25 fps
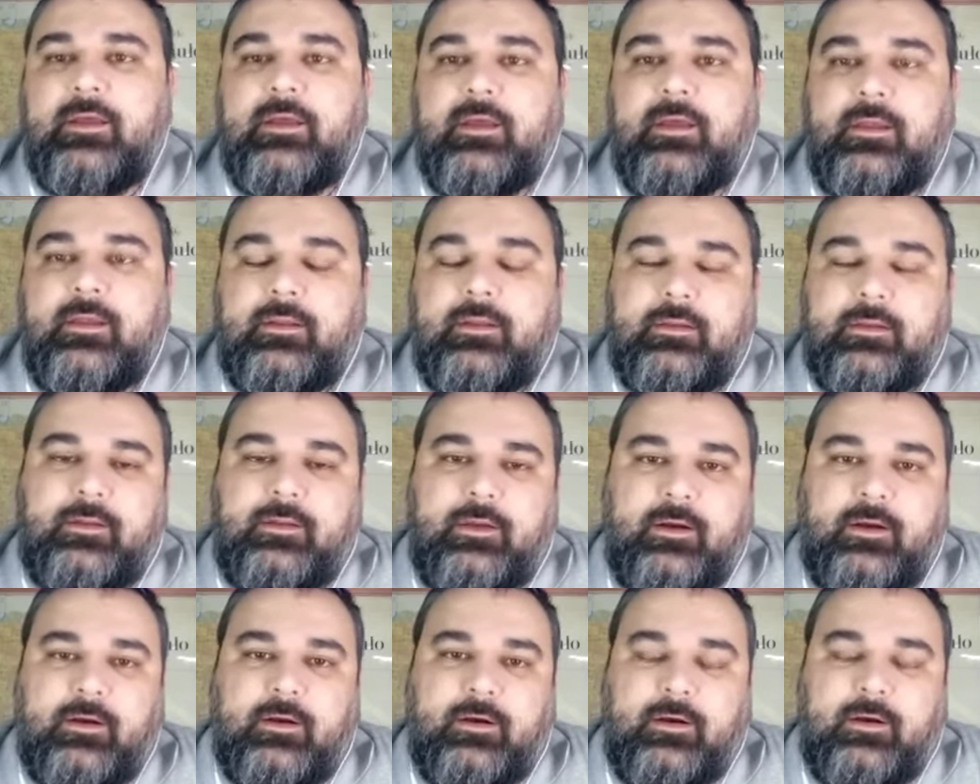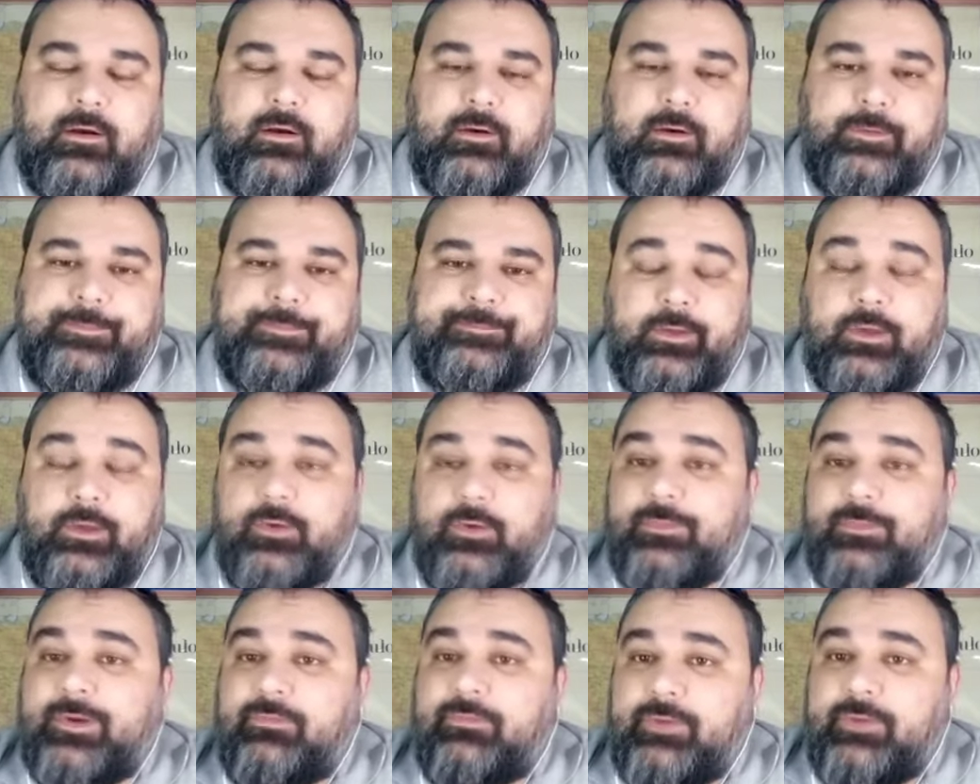their
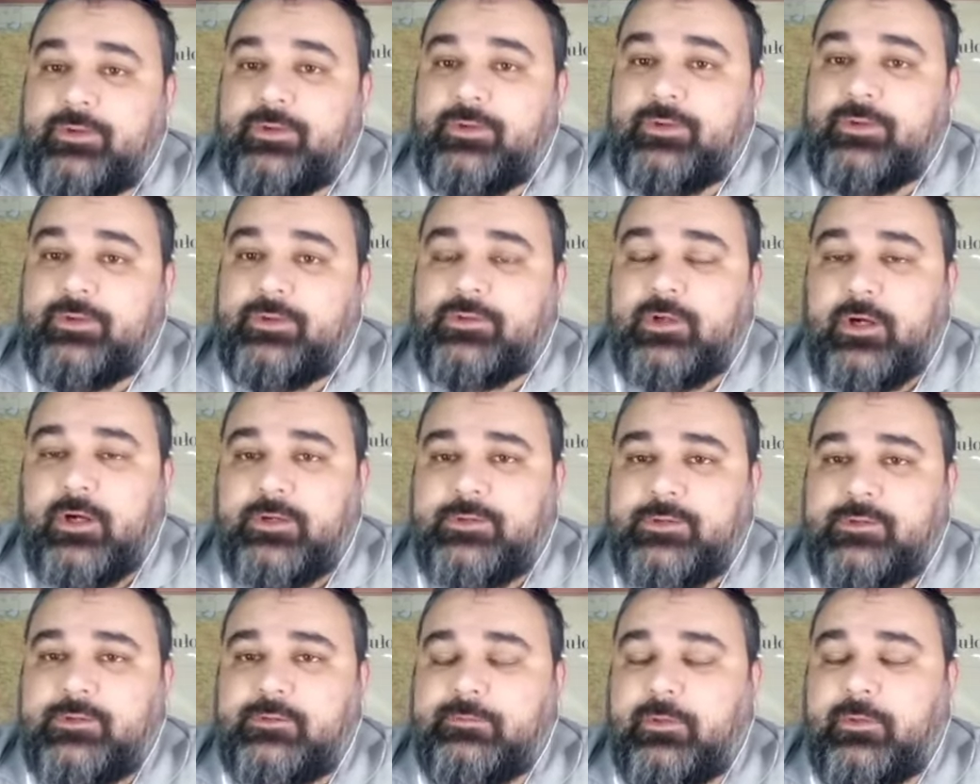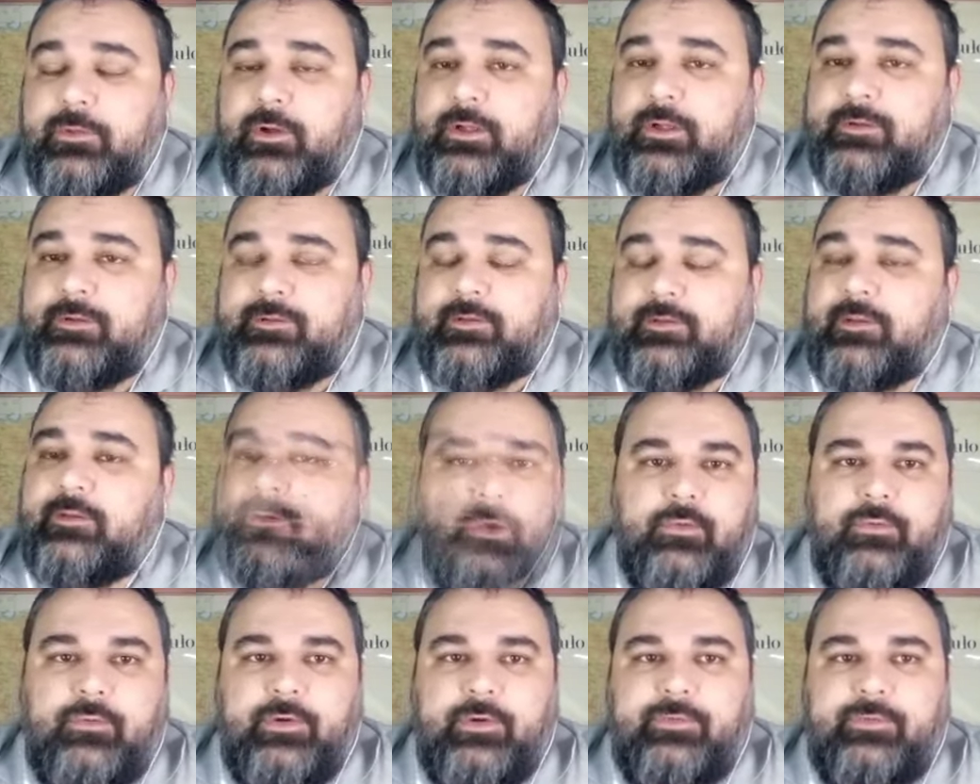human resources policies,
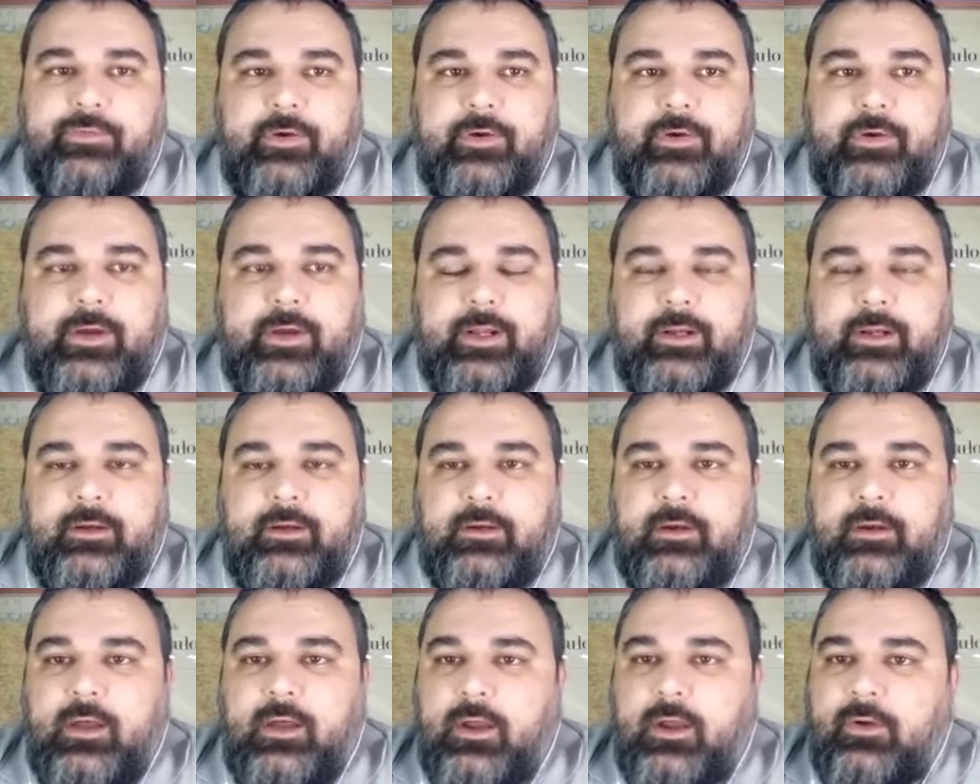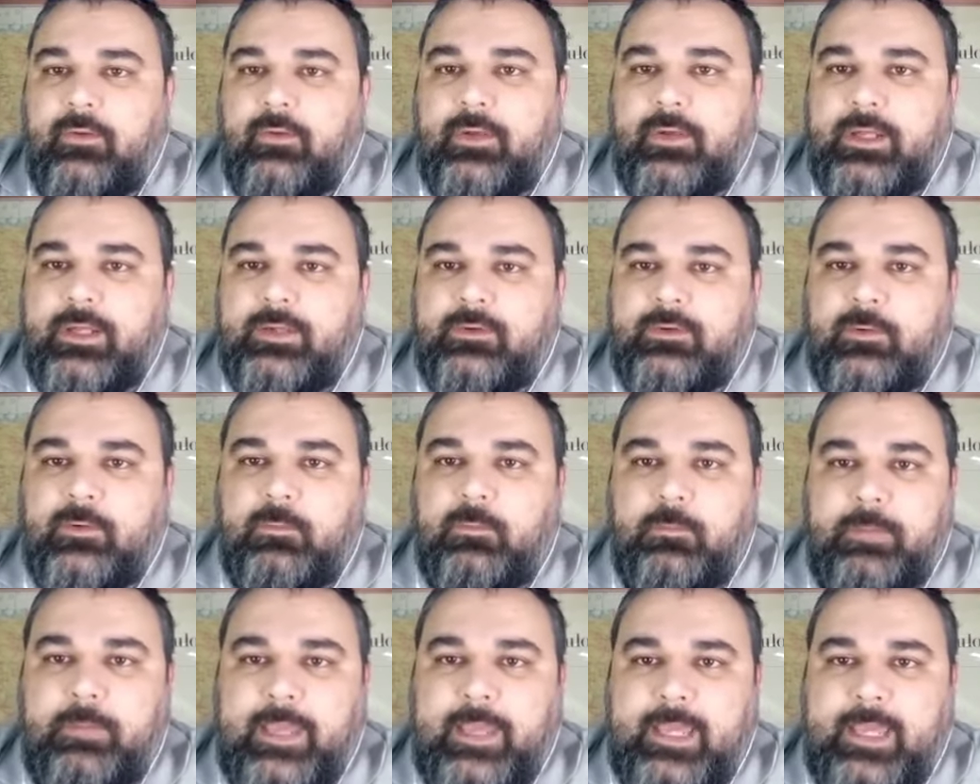referring not only to
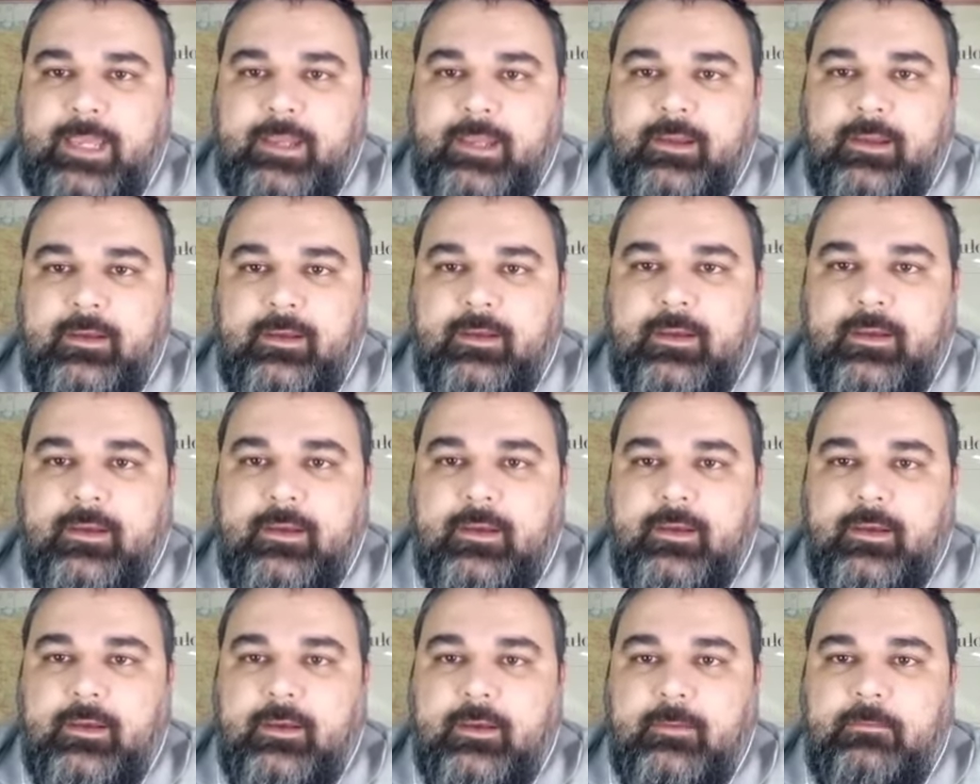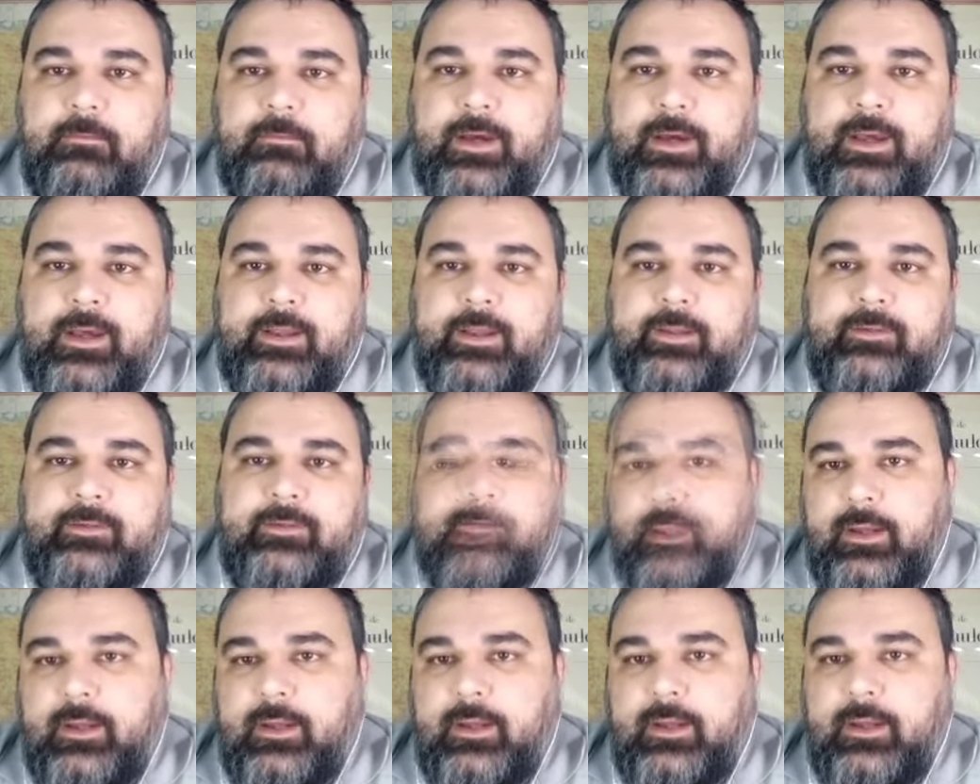pay, but
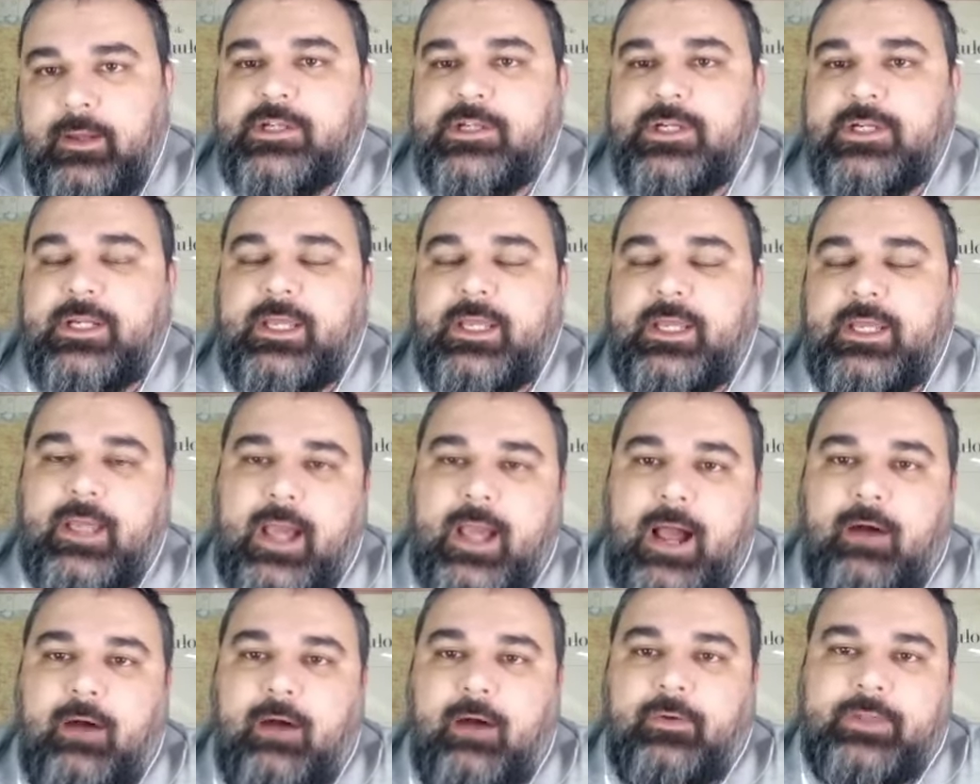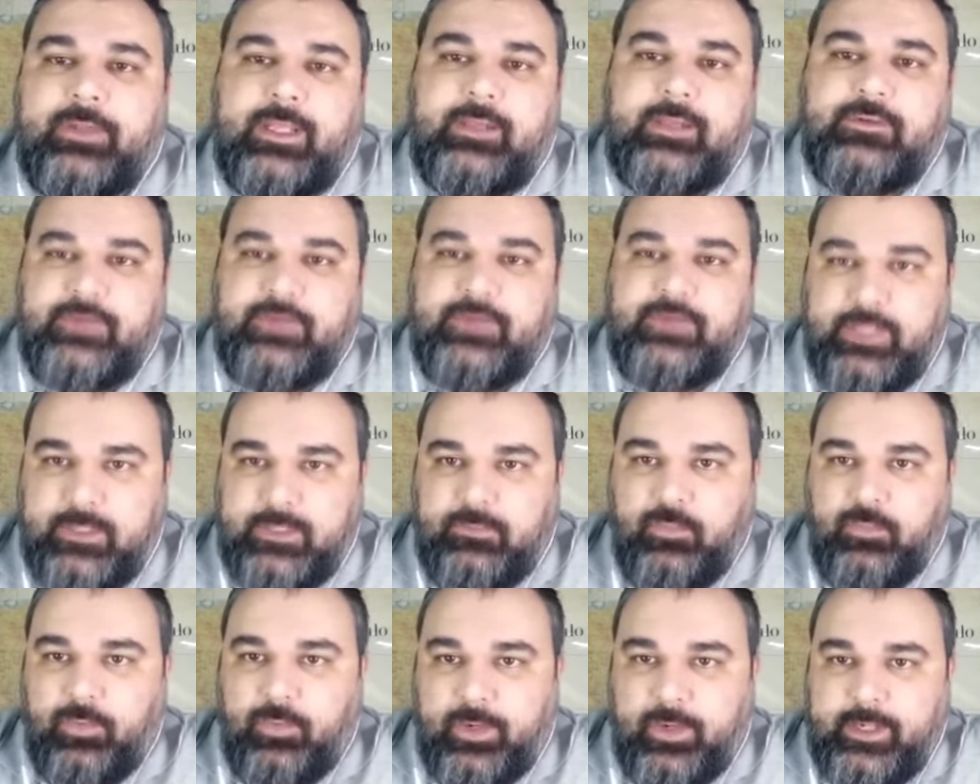especially how they treat
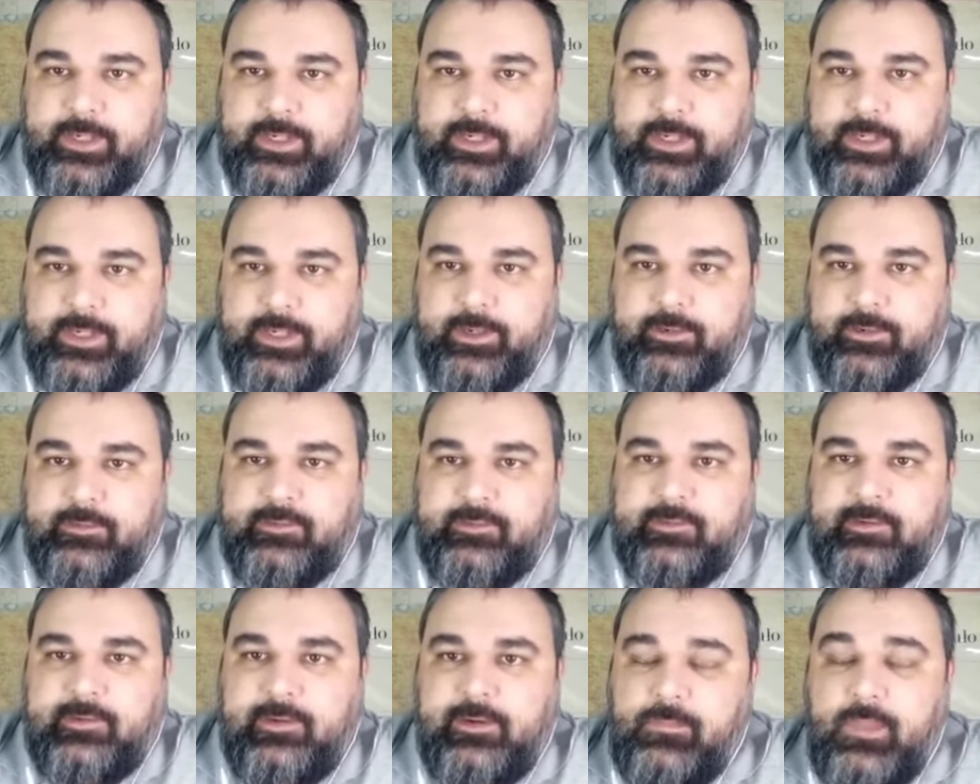workers.